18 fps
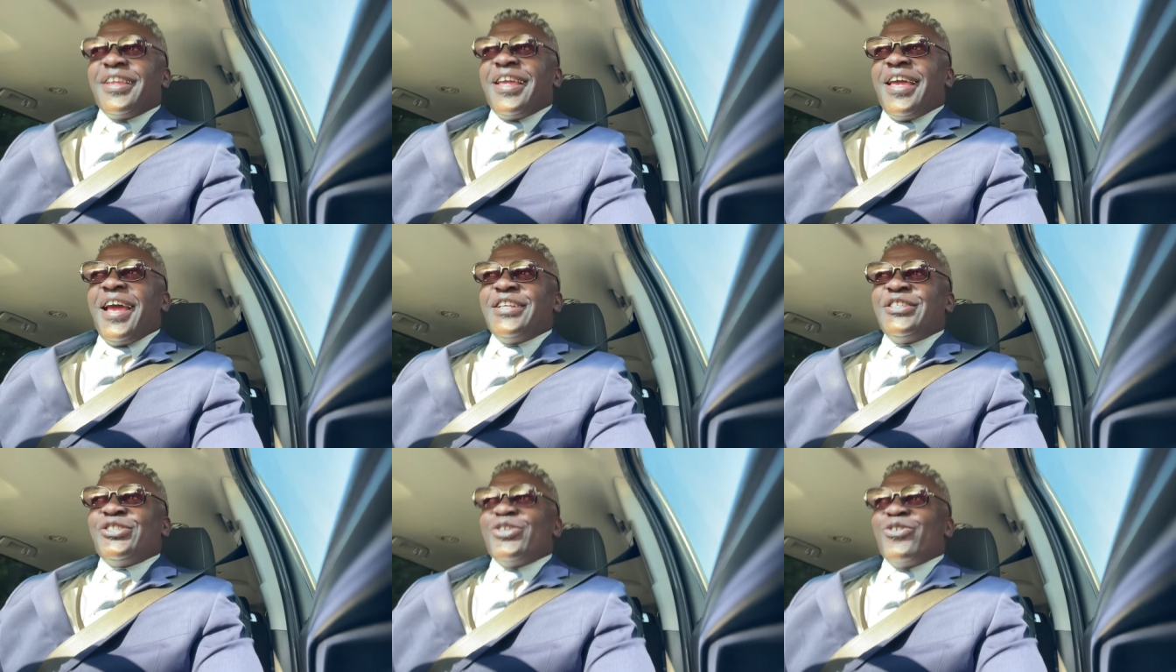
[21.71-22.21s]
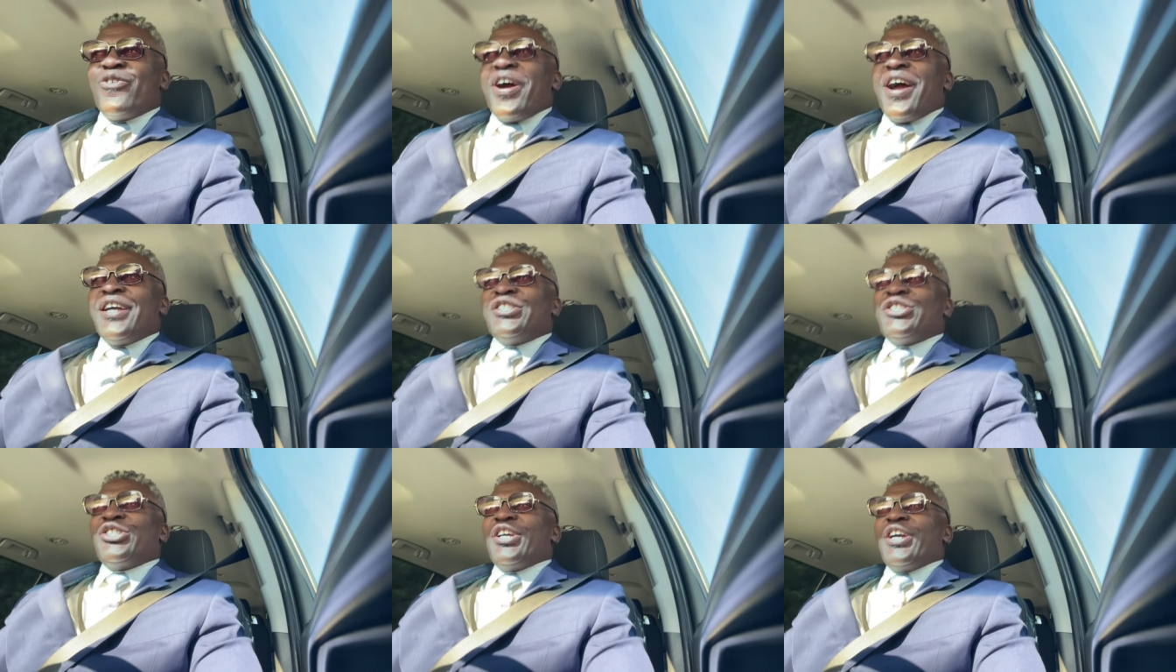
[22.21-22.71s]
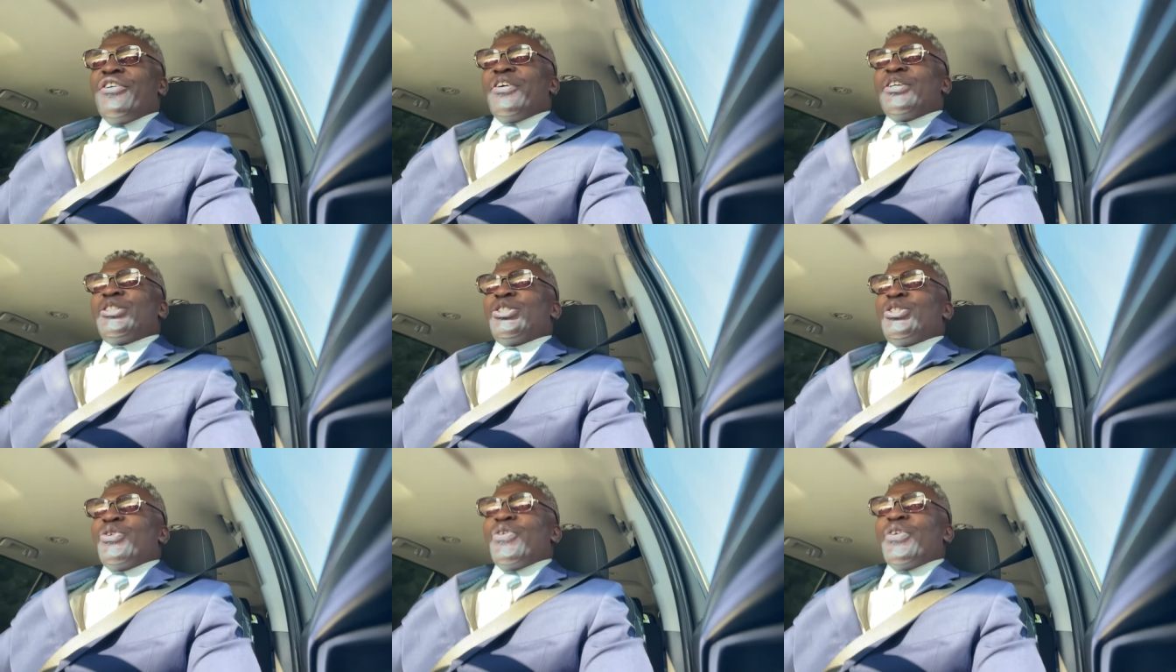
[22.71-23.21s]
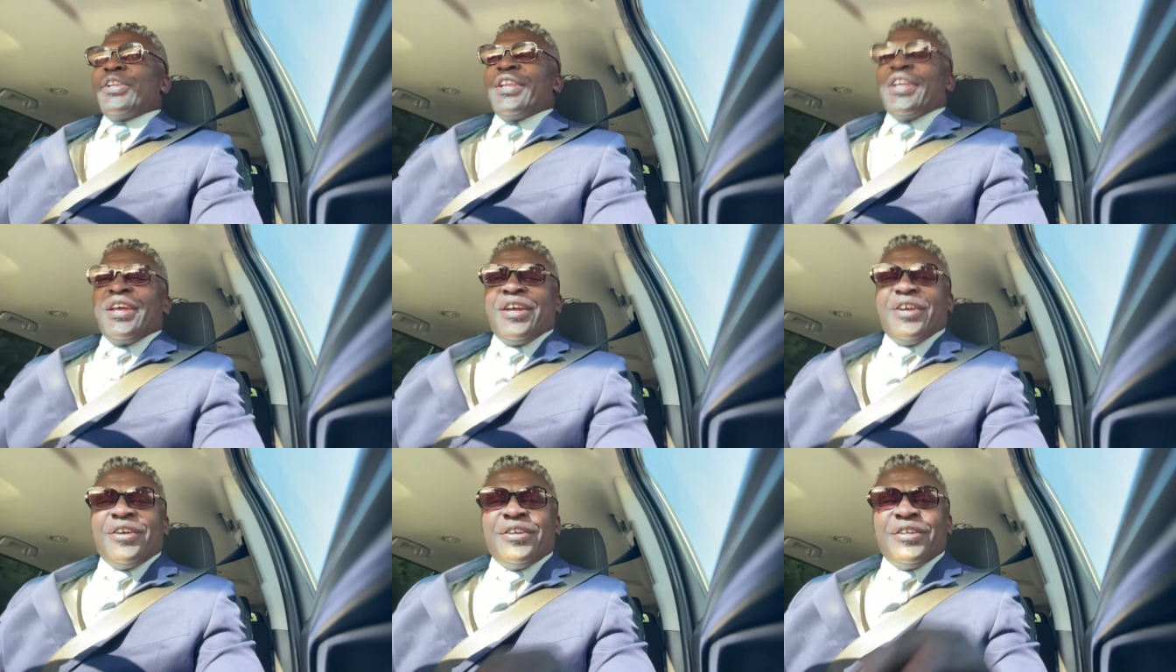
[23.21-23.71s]
It's your ride share
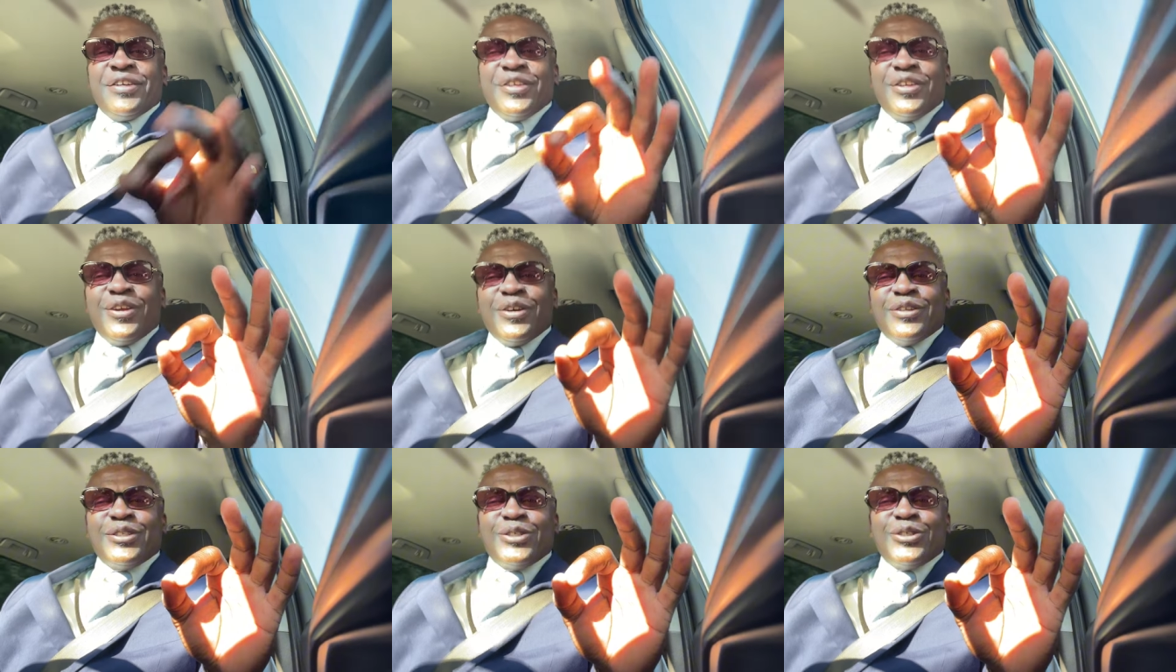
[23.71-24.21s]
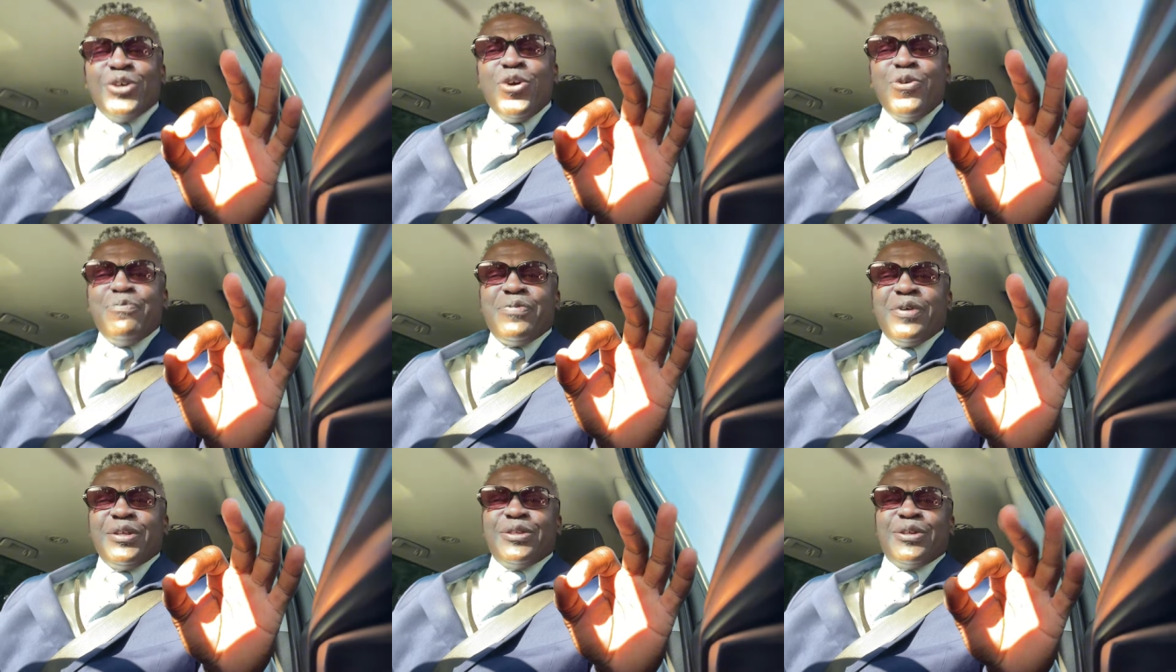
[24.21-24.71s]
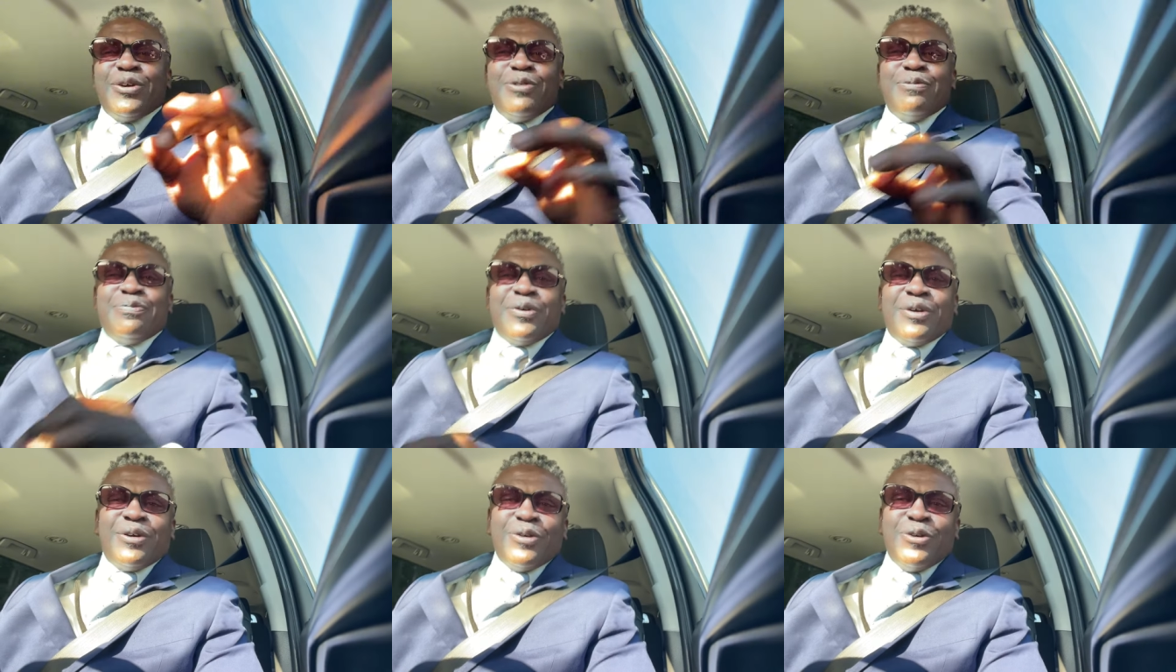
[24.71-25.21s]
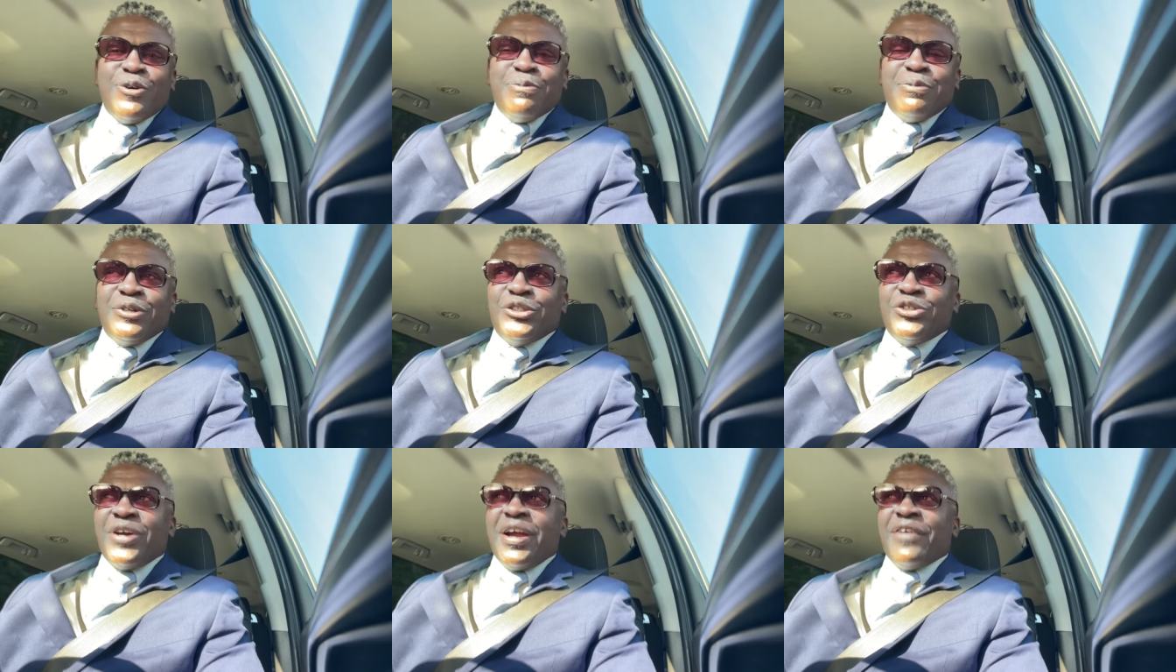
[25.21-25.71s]
extraordinaire, your super duper
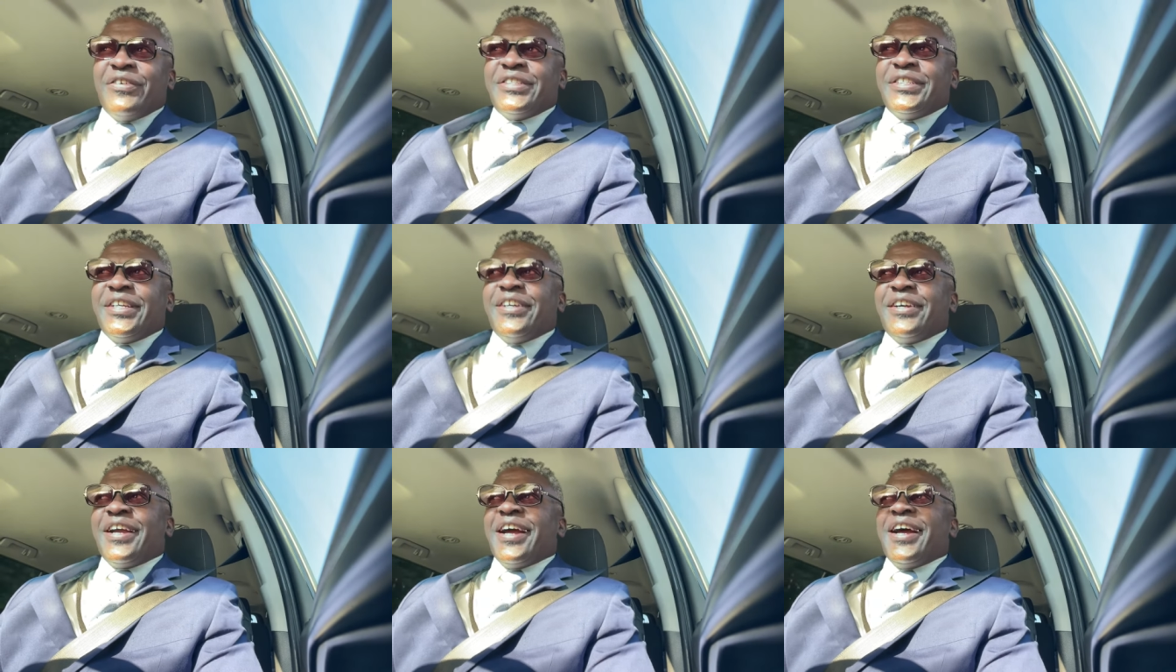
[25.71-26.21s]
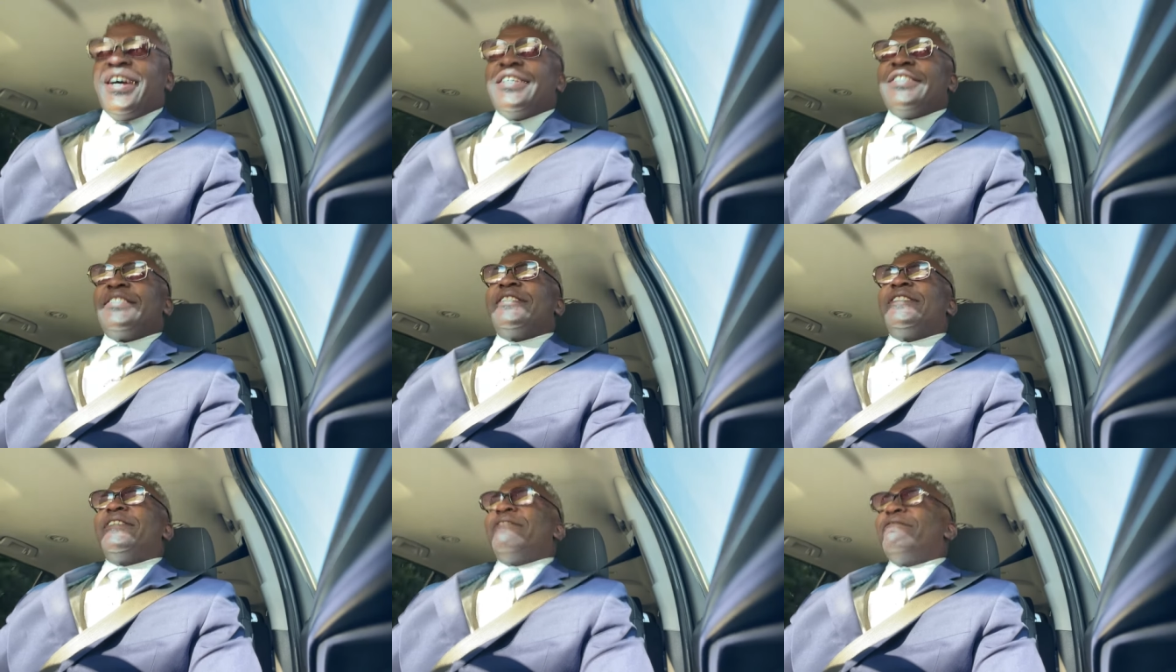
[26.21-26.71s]
Uber drivers here, guys.